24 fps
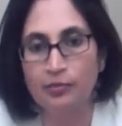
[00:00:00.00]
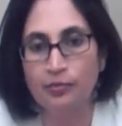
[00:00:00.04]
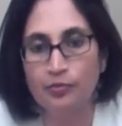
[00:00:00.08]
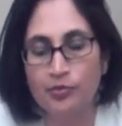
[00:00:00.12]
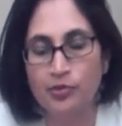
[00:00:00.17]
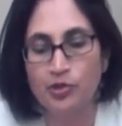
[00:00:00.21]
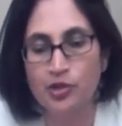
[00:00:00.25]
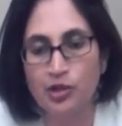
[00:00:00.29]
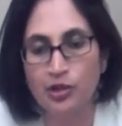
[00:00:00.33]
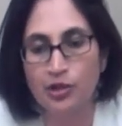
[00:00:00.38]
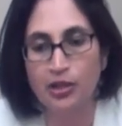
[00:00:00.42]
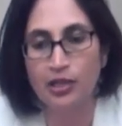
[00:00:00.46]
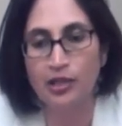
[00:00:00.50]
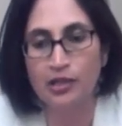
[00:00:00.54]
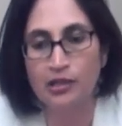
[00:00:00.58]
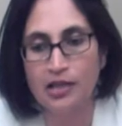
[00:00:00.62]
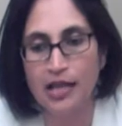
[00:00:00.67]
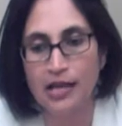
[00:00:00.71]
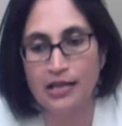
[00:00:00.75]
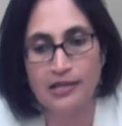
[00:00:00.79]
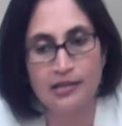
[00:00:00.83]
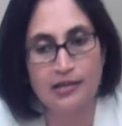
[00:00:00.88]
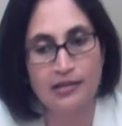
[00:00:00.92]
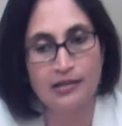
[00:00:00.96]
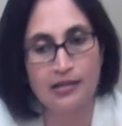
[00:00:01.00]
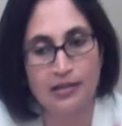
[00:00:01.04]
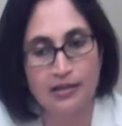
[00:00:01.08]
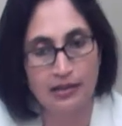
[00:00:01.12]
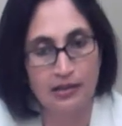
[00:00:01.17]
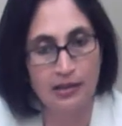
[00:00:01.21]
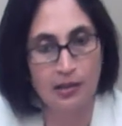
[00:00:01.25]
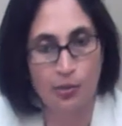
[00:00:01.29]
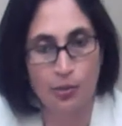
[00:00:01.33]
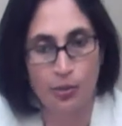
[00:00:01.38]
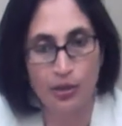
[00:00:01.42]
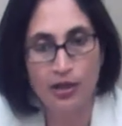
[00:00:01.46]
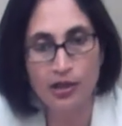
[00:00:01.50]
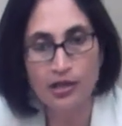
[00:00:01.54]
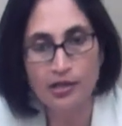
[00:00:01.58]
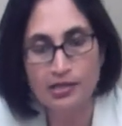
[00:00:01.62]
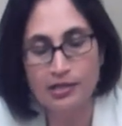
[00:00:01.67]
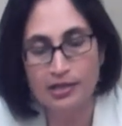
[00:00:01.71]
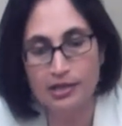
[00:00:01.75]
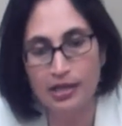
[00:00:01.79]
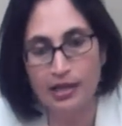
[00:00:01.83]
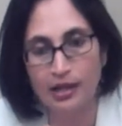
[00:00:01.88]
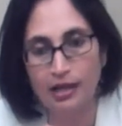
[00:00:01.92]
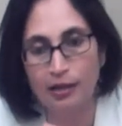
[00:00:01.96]
so that's in the works.
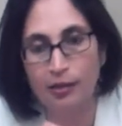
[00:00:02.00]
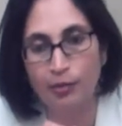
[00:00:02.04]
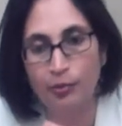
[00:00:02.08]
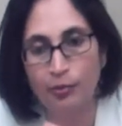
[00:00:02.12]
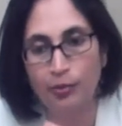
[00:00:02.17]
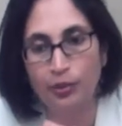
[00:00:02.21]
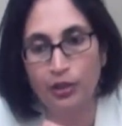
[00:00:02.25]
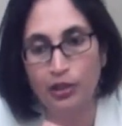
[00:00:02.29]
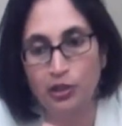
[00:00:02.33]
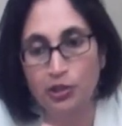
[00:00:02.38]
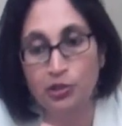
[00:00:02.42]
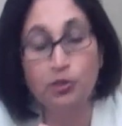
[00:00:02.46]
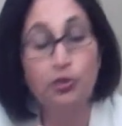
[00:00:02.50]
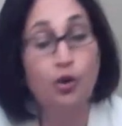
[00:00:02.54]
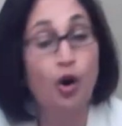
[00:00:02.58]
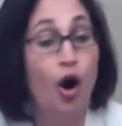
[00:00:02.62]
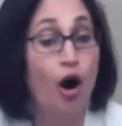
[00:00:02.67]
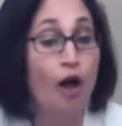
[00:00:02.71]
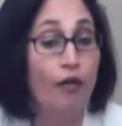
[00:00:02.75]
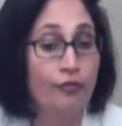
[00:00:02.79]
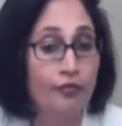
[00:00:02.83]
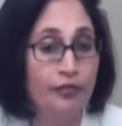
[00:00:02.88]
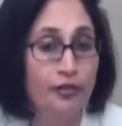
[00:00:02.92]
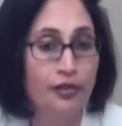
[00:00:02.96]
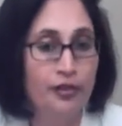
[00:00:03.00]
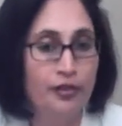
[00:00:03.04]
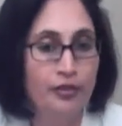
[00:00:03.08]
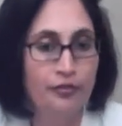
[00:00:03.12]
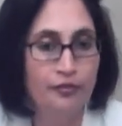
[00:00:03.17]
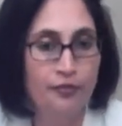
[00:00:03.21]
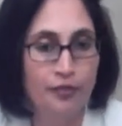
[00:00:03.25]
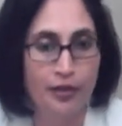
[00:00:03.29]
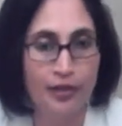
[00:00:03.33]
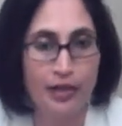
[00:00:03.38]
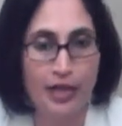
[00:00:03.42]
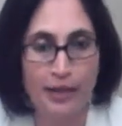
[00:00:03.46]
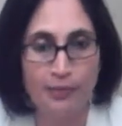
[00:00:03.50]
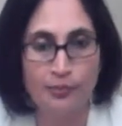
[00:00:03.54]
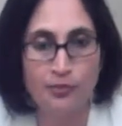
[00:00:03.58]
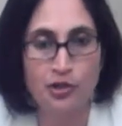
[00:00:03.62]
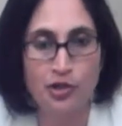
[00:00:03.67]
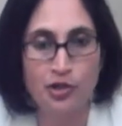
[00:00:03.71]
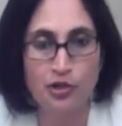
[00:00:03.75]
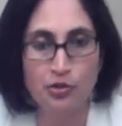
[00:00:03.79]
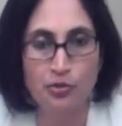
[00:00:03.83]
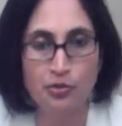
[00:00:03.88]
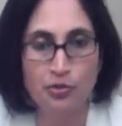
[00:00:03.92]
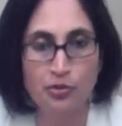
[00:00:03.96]
We do offer for them
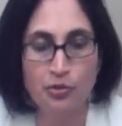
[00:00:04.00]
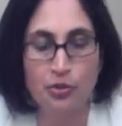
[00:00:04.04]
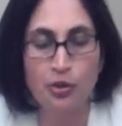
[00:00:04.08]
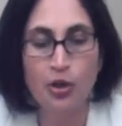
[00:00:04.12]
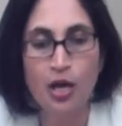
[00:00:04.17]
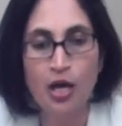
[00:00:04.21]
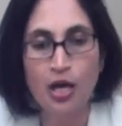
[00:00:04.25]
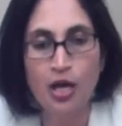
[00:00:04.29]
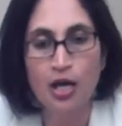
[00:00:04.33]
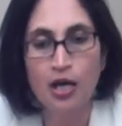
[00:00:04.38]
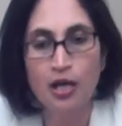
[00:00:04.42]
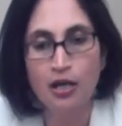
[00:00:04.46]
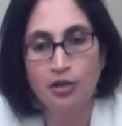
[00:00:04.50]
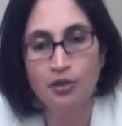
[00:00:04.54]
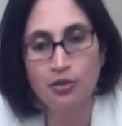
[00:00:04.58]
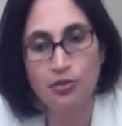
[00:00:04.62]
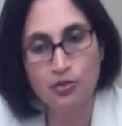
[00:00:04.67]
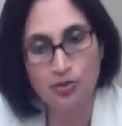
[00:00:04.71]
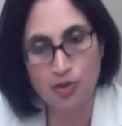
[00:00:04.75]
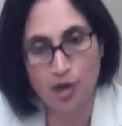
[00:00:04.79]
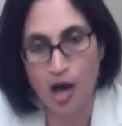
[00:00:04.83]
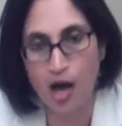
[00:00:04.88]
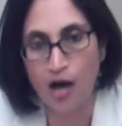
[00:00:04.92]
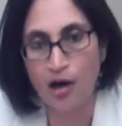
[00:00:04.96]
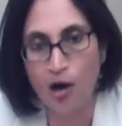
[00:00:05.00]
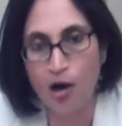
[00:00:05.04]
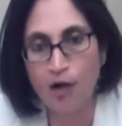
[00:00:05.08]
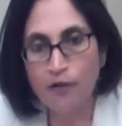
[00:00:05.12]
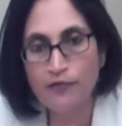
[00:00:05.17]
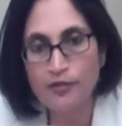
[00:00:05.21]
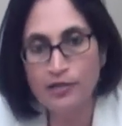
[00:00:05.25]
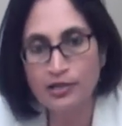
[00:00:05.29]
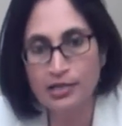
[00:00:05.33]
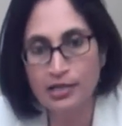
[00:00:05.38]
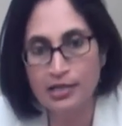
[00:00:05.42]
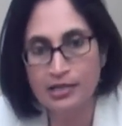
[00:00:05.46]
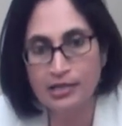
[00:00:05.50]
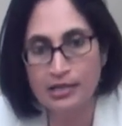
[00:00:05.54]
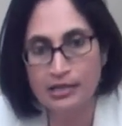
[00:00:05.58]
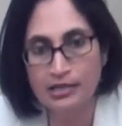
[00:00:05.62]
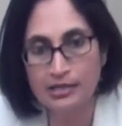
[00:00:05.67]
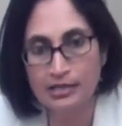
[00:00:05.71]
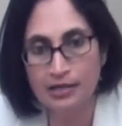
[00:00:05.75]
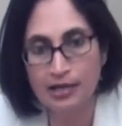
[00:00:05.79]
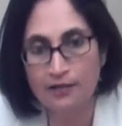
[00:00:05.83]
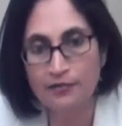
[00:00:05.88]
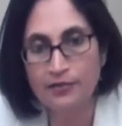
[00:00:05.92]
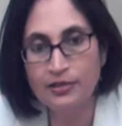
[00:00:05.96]
to use our offices
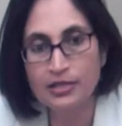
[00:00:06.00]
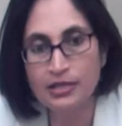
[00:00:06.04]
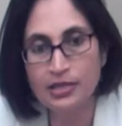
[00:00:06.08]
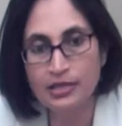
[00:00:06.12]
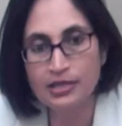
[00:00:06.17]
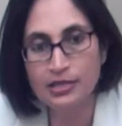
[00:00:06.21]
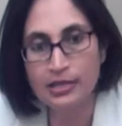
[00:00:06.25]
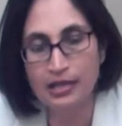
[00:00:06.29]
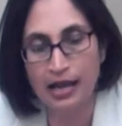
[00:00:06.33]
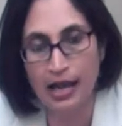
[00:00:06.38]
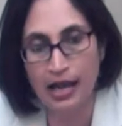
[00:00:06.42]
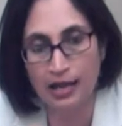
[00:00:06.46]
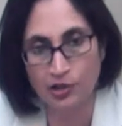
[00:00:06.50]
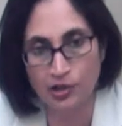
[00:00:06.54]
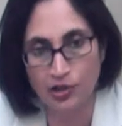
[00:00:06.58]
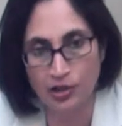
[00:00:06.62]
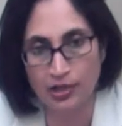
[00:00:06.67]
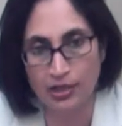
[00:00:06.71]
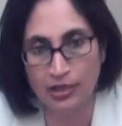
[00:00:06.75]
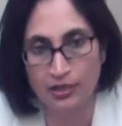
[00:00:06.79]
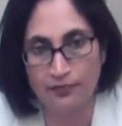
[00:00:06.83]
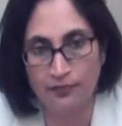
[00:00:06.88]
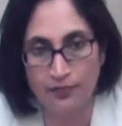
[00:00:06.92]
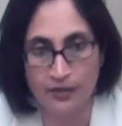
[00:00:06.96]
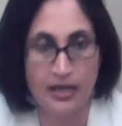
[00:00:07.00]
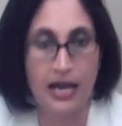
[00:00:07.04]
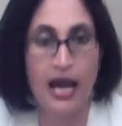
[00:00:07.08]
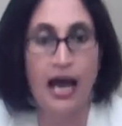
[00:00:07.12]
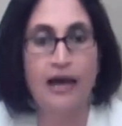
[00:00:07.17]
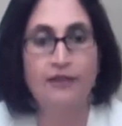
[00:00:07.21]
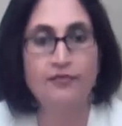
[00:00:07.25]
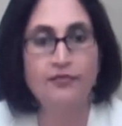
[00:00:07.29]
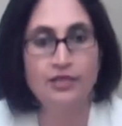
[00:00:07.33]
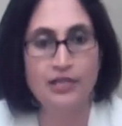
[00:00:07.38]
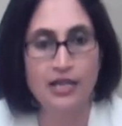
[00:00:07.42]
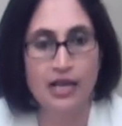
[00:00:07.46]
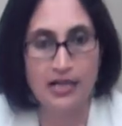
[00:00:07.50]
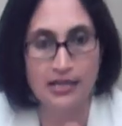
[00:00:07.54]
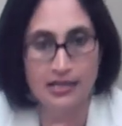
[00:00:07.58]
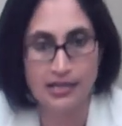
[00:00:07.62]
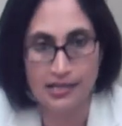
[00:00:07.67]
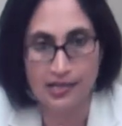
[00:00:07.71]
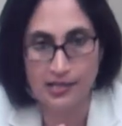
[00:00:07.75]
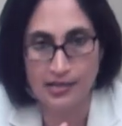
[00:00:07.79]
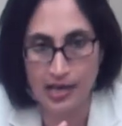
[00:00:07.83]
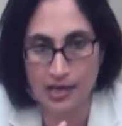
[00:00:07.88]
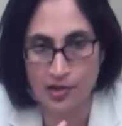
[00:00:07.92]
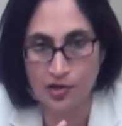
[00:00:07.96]
as services, and actually we have done
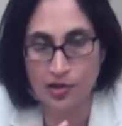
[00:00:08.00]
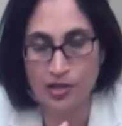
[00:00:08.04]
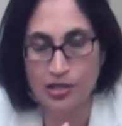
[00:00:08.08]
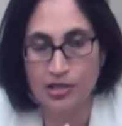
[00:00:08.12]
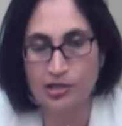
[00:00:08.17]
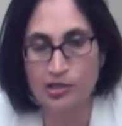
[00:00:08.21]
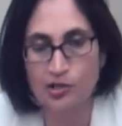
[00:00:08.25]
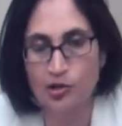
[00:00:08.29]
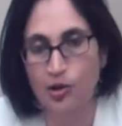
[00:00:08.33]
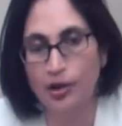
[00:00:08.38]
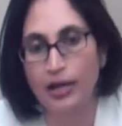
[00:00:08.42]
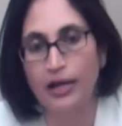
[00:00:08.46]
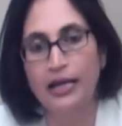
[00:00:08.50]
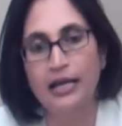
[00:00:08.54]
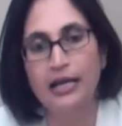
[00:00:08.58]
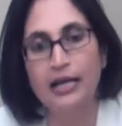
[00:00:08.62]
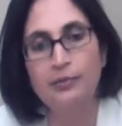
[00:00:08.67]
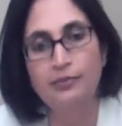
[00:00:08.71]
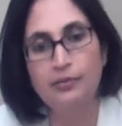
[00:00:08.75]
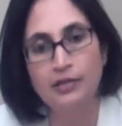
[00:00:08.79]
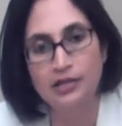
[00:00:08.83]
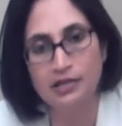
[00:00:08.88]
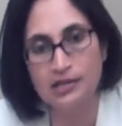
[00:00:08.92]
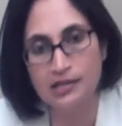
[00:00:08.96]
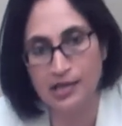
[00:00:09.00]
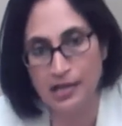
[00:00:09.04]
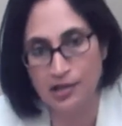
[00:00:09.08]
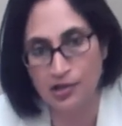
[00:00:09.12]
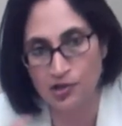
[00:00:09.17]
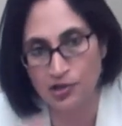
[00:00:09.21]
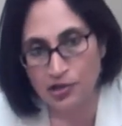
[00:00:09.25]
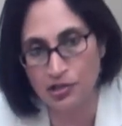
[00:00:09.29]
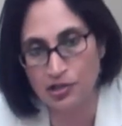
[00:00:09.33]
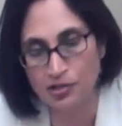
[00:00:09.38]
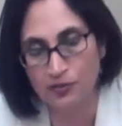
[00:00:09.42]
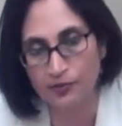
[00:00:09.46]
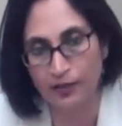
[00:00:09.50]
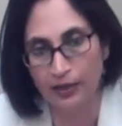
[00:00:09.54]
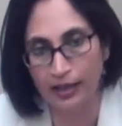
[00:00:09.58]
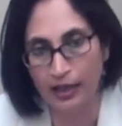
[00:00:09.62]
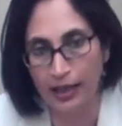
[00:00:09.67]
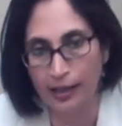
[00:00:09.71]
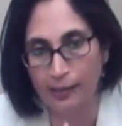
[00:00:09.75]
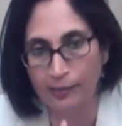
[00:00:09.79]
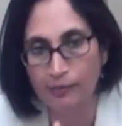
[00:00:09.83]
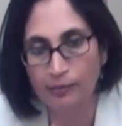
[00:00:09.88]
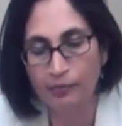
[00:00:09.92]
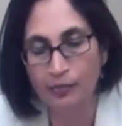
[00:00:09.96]
sessions or enabled sessions for
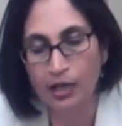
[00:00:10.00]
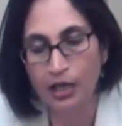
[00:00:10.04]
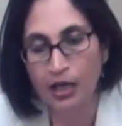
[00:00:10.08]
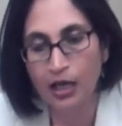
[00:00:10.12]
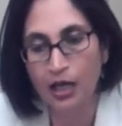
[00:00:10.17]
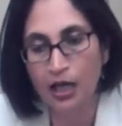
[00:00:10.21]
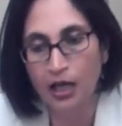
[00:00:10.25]
them,